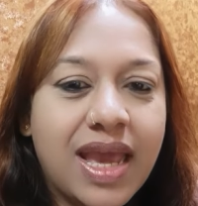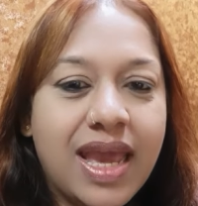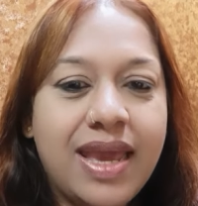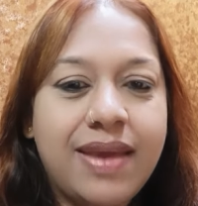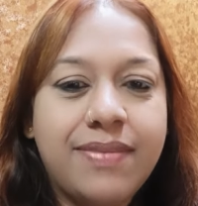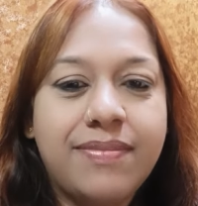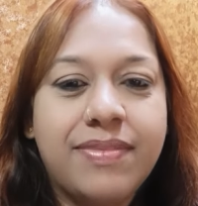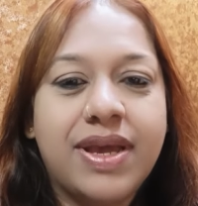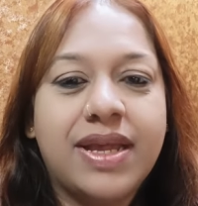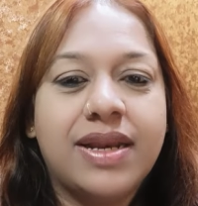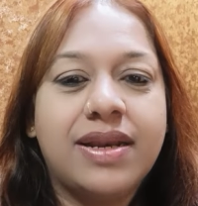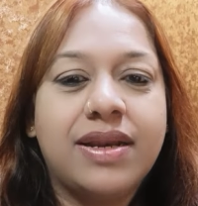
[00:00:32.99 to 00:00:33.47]

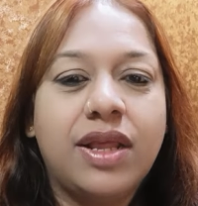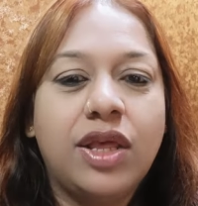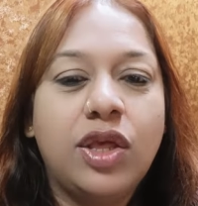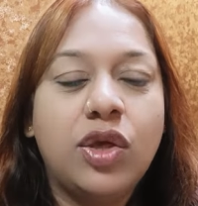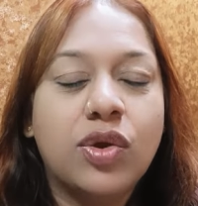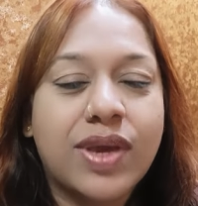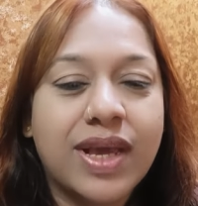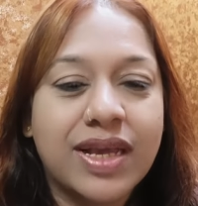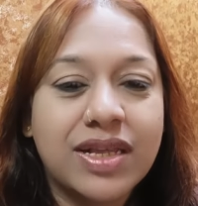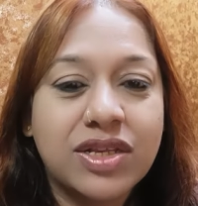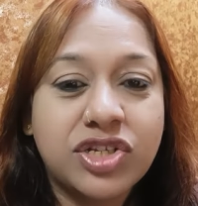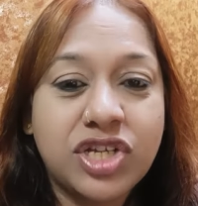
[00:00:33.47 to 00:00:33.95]
Amen.
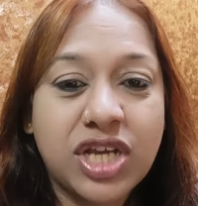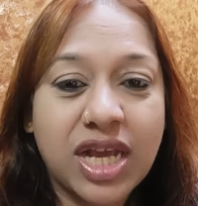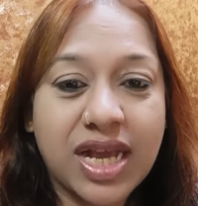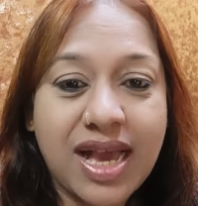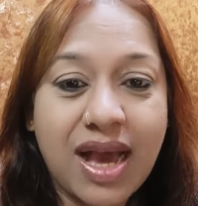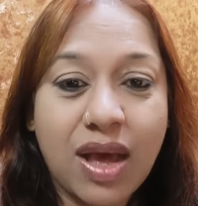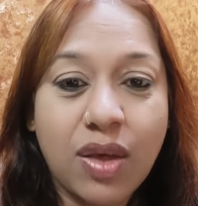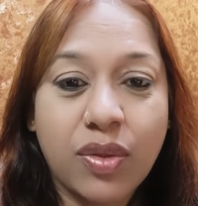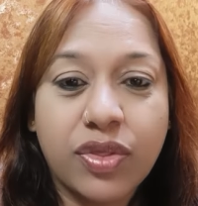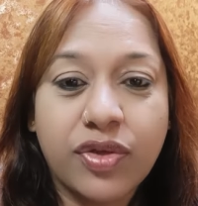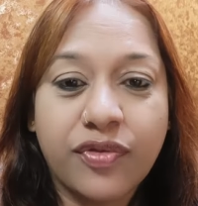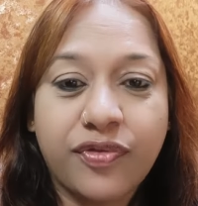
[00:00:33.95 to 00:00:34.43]
You can
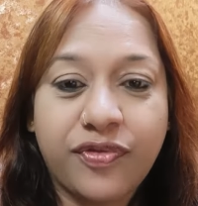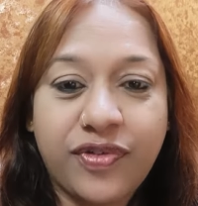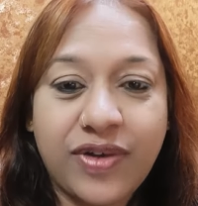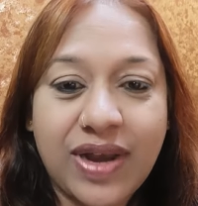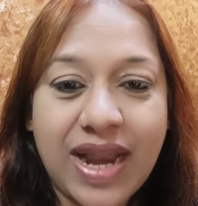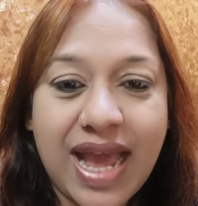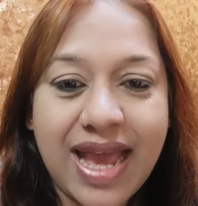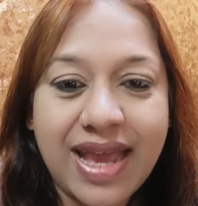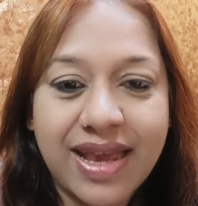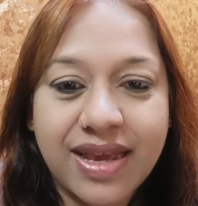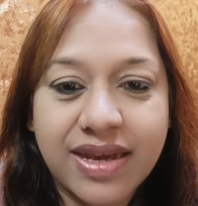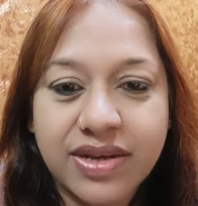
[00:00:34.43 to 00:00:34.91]
check out the
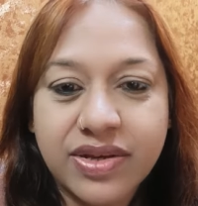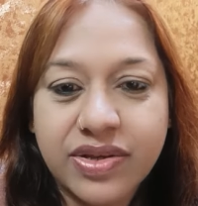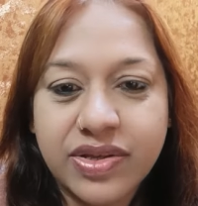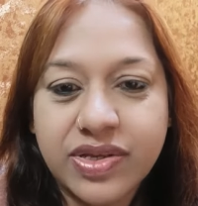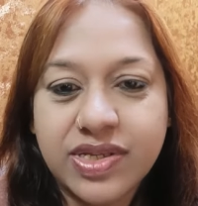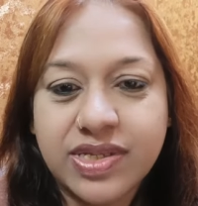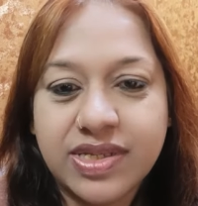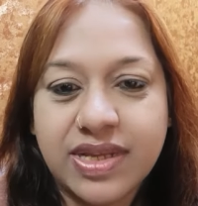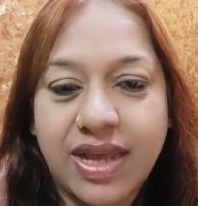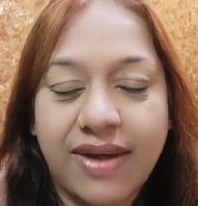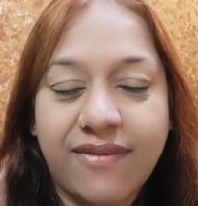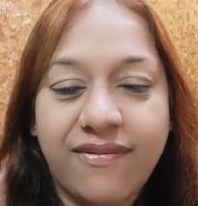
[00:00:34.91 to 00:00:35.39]

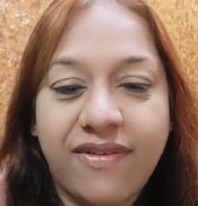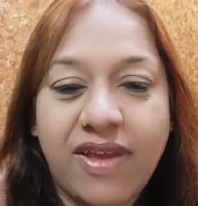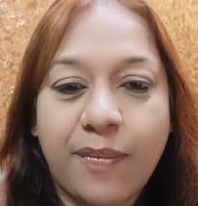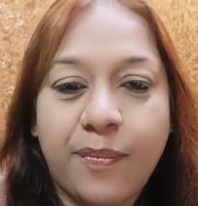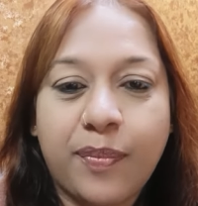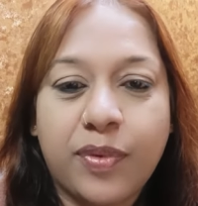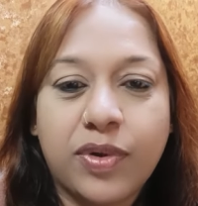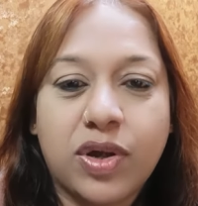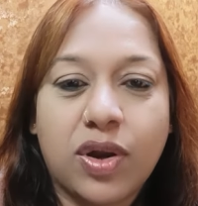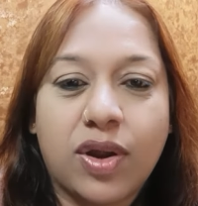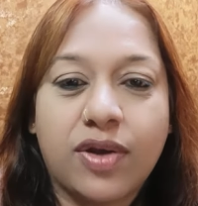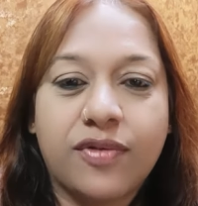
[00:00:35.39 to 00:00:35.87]
flyers that we
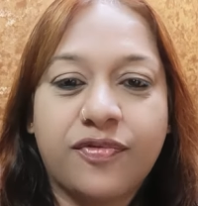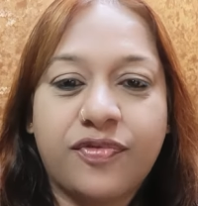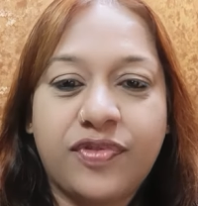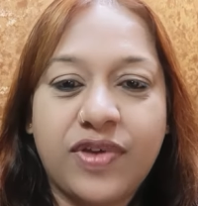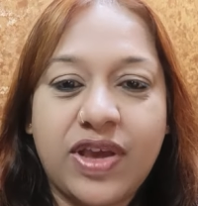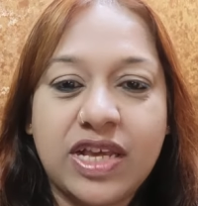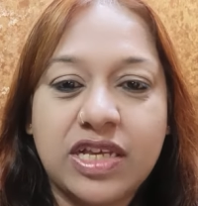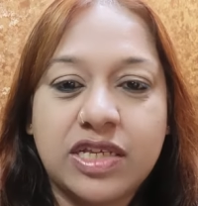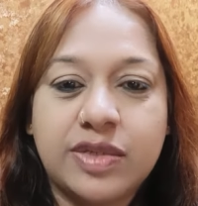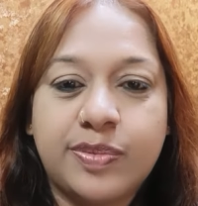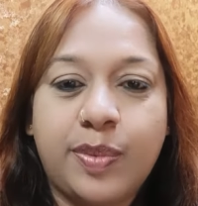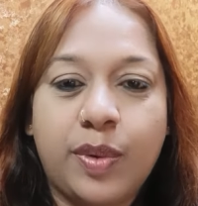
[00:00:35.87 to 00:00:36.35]
have put on
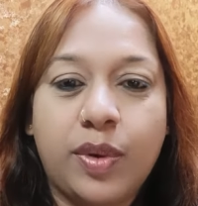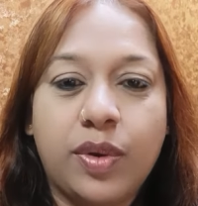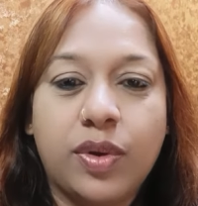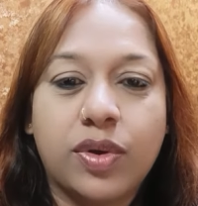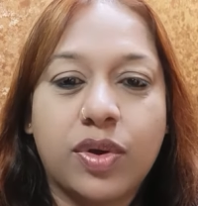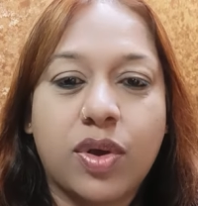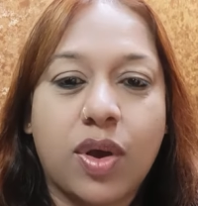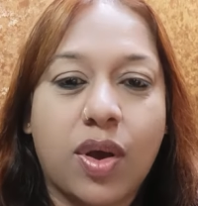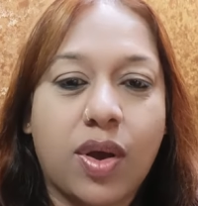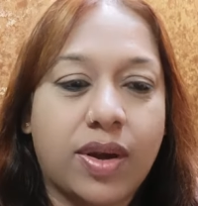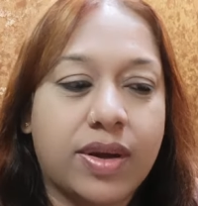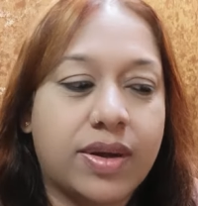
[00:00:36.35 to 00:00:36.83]

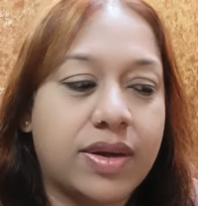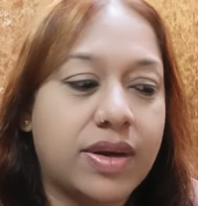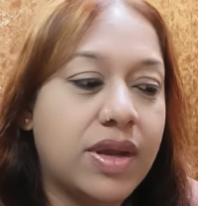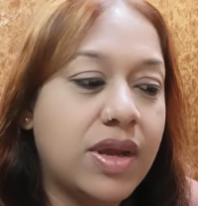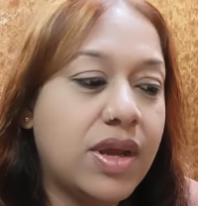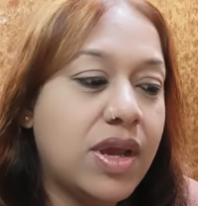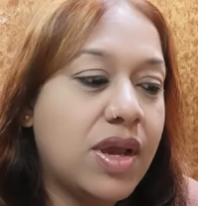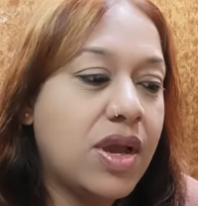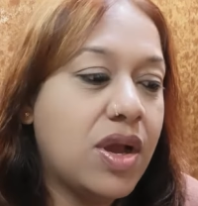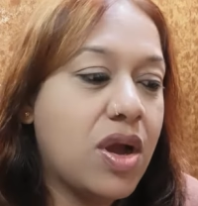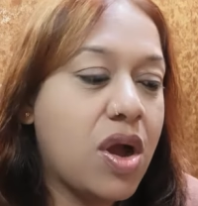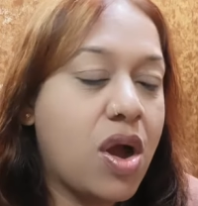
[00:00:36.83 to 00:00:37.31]
Facebook,
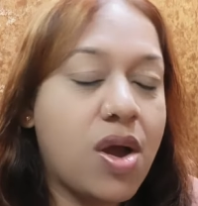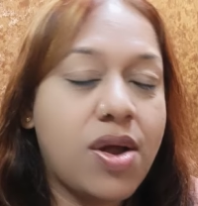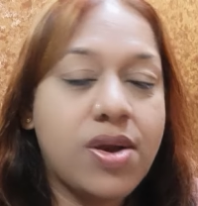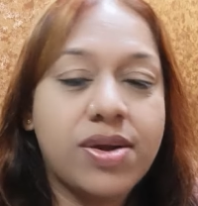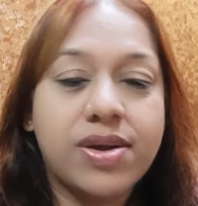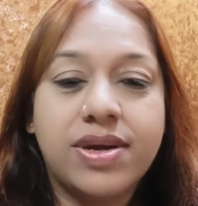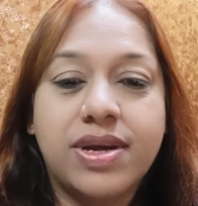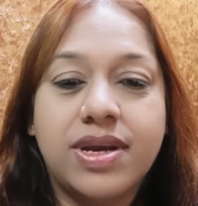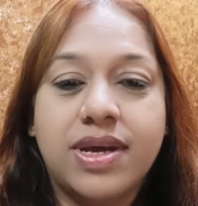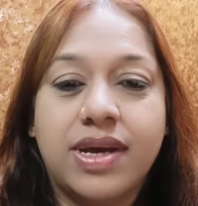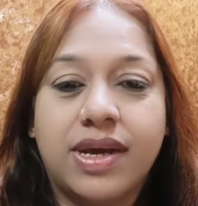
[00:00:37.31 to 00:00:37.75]
on